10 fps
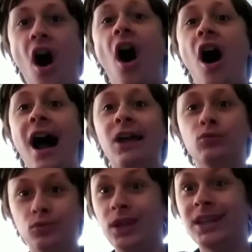I
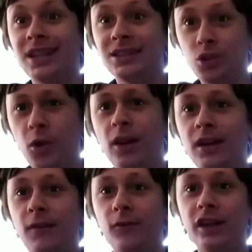really
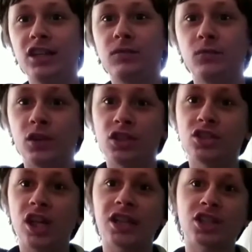enjoyed Freddy
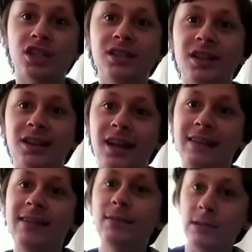vs. Jason,
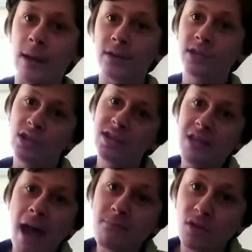and he was very good
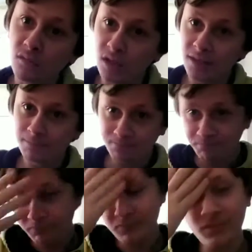in that movie.
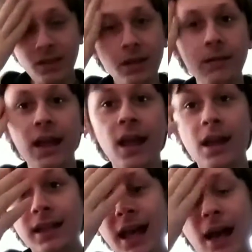
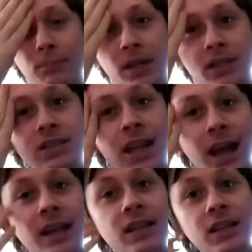That being
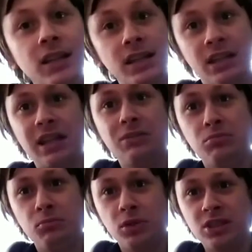said, he
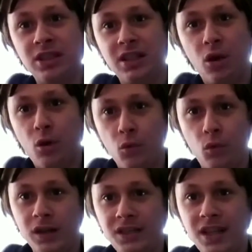was
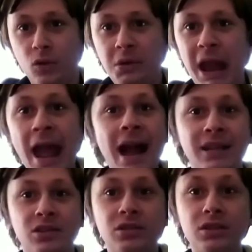one of the only
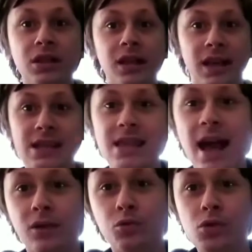actors in
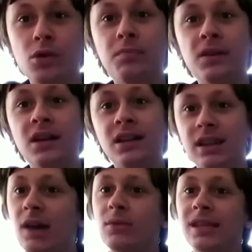that group
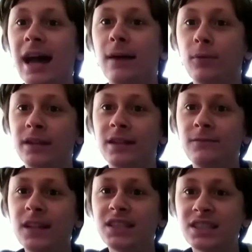that was halfway
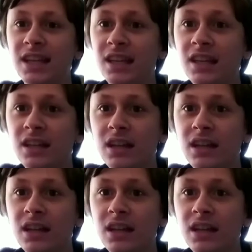convincing.